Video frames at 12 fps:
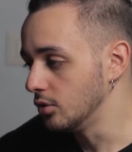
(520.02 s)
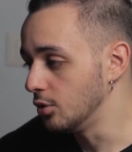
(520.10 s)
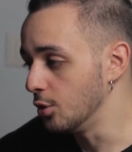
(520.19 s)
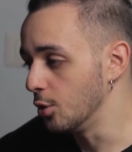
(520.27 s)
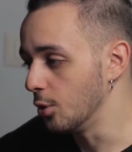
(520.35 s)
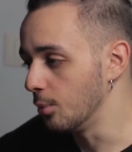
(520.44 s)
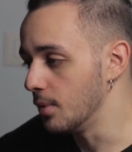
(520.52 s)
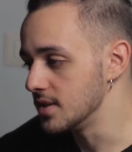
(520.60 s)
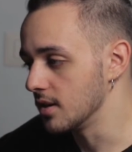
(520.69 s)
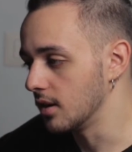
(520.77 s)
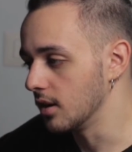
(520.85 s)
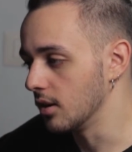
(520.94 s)
to
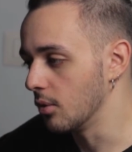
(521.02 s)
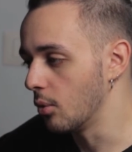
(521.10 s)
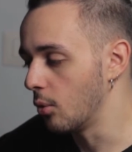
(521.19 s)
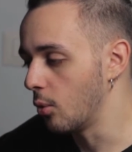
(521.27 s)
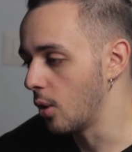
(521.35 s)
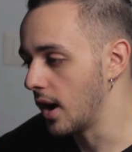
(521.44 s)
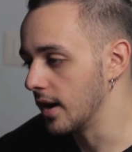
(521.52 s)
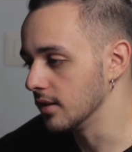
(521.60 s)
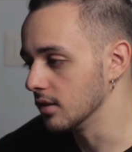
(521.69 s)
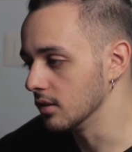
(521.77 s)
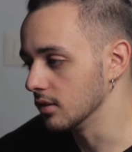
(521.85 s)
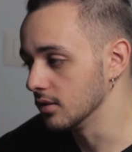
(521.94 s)
basically
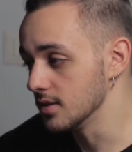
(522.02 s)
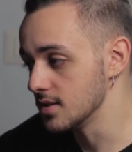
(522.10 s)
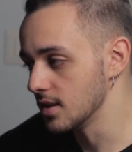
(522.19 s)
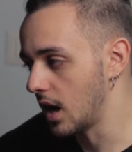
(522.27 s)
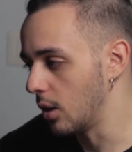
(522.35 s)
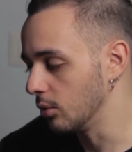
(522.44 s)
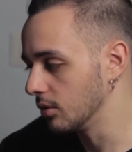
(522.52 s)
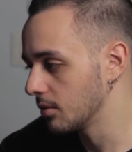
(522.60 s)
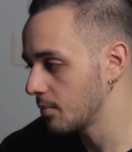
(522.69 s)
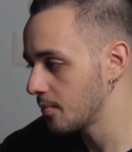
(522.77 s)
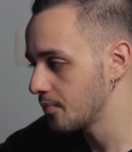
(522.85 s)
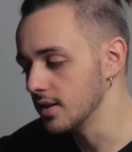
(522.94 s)
widen the sound.
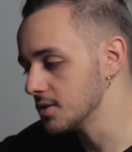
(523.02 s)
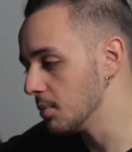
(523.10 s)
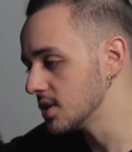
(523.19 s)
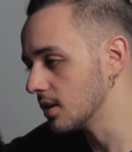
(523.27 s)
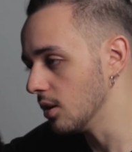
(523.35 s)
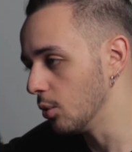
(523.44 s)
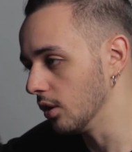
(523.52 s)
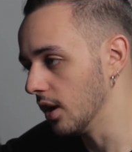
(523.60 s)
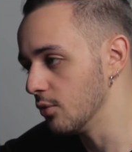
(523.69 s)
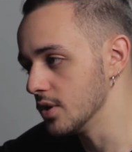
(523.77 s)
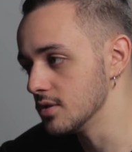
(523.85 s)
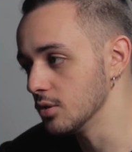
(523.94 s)
And it's basically what
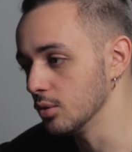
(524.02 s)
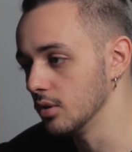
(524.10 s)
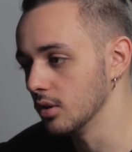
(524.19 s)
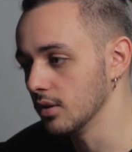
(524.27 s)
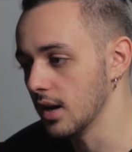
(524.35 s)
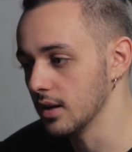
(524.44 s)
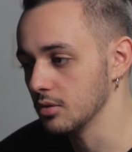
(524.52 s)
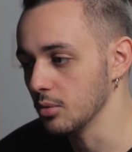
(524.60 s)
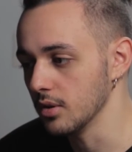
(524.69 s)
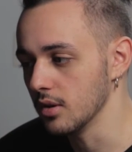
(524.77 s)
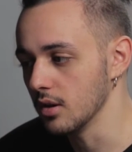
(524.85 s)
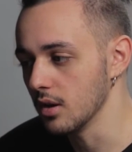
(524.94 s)
every studio does
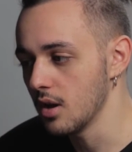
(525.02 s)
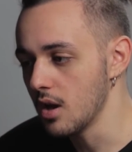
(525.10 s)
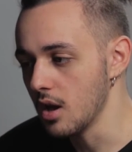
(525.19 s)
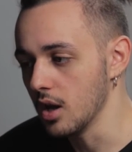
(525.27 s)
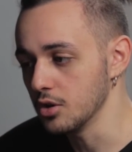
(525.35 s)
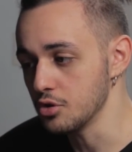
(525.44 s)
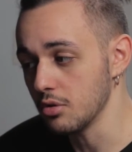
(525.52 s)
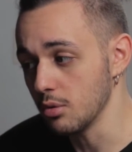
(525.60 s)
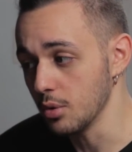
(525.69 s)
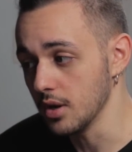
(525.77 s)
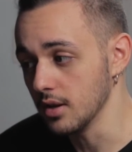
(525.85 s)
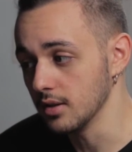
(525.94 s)
with the
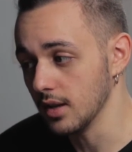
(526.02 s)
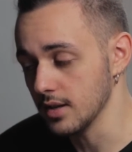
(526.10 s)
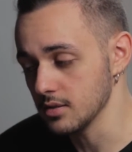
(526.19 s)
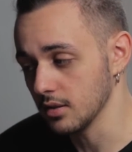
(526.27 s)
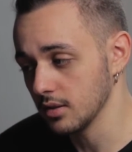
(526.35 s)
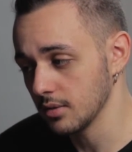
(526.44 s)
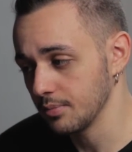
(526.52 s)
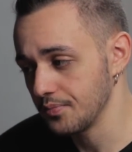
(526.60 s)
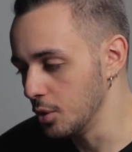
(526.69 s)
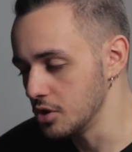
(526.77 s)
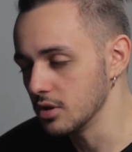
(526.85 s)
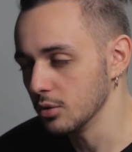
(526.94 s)
H3000,
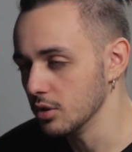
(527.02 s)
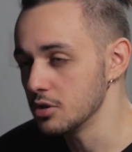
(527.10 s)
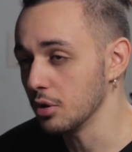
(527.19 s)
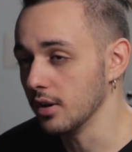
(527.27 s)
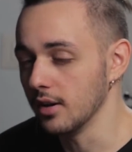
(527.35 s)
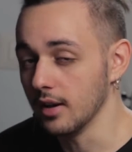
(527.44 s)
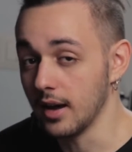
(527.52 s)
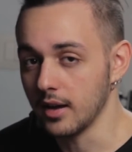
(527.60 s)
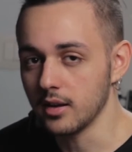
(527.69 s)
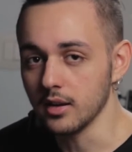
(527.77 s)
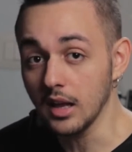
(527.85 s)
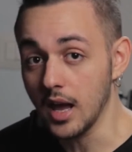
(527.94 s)
which is literally
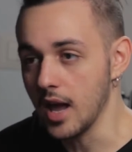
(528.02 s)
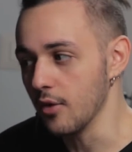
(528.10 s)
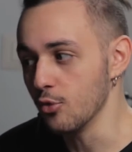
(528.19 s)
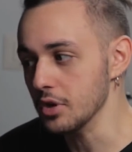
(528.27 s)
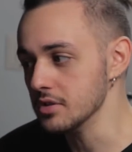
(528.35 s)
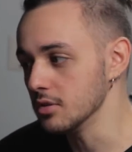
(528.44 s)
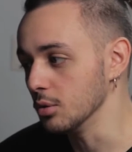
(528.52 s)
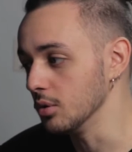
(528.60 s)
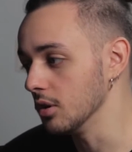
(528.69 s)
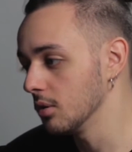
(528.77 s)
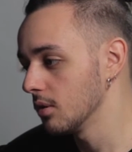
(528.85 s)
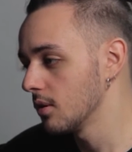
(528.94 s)
like in every
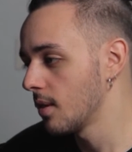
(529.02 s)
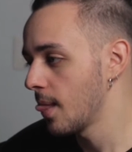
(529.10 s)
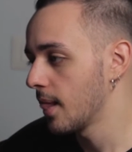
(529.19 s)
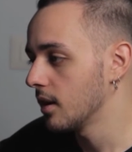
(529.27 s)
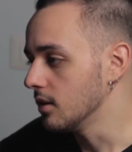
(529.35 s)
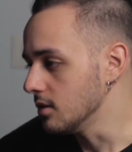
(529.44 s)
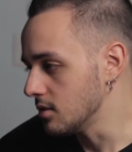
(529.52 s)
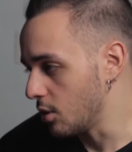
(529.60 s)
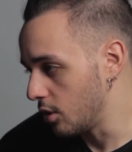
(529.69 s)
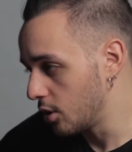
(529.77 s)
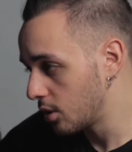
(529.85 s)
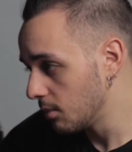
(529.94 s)
studio.
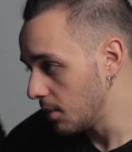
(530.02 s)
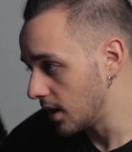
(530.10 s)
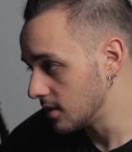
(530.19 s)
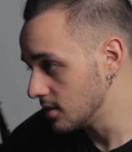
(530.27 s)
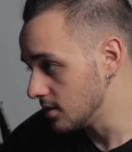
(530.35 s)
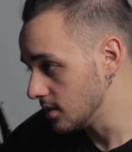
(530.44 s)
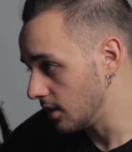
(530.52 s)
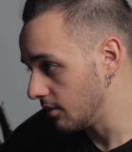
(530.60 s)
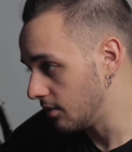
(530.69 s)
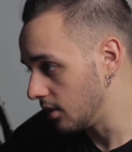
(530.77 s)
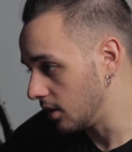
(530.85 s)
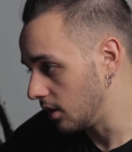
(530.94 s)
So you can make
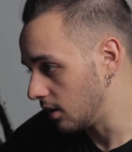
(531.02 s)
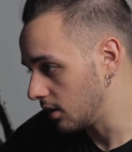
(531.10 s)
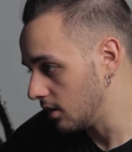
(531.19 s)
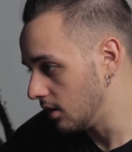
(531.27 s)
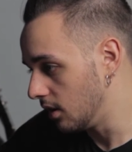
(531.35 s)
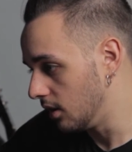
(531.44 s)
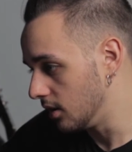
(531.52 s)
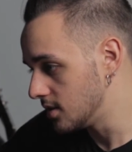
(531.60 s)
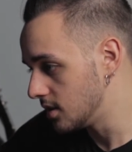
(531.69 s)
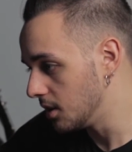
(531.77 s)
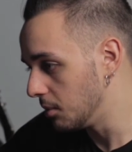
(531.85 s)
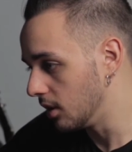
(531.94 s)
something
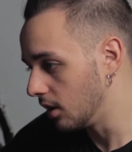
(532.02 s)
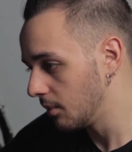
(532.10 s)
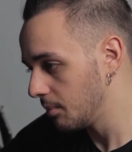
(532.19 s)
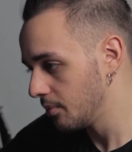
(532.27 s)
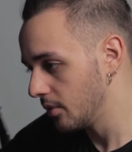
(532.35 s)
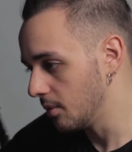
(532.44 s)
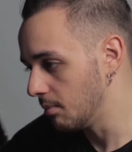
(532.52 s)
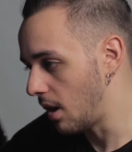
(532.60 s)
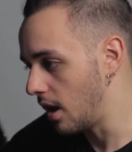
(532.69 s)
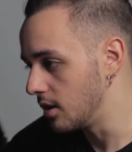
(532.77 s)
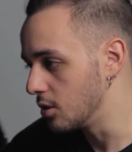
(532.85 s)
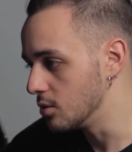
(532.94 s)
similar
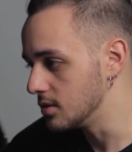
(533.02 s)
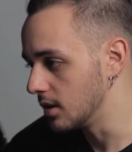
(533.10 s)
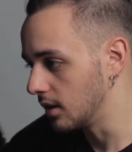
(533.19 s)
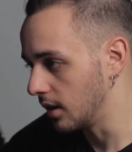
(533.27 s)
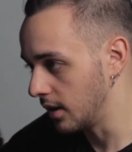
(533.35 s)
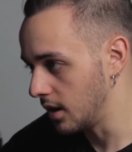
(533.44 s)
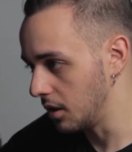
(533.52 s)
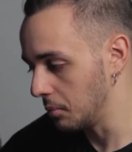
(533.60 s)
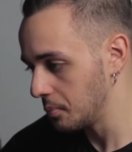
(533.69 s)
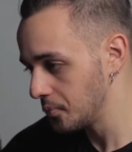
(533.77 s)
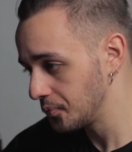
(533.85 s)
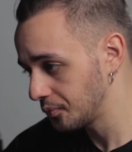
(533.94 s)
by using,
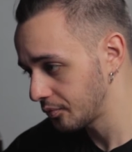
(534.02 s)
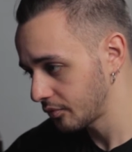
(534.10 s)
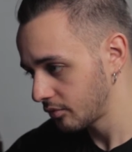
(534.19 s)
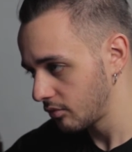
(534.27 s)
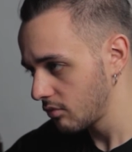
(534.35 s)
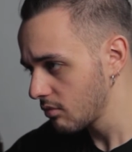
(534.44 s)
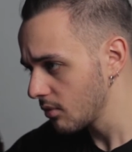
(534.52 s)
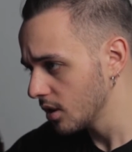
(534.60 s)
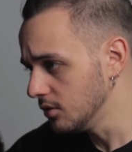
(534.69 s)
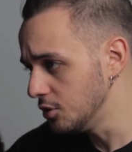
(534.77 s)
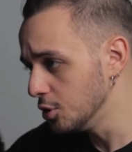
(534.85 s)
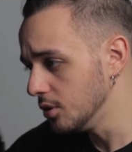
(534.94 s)
again,
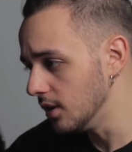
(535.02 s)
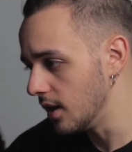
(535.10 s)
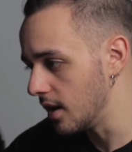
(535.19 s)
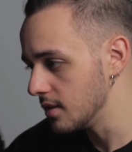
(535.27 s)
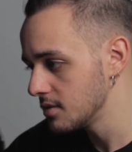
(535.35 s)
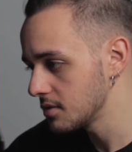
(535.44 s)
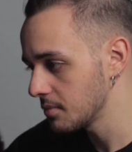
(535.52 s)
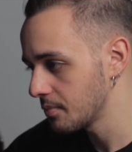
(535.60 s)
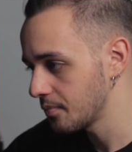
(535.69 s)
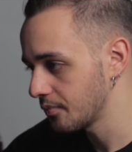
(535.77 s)
two delays,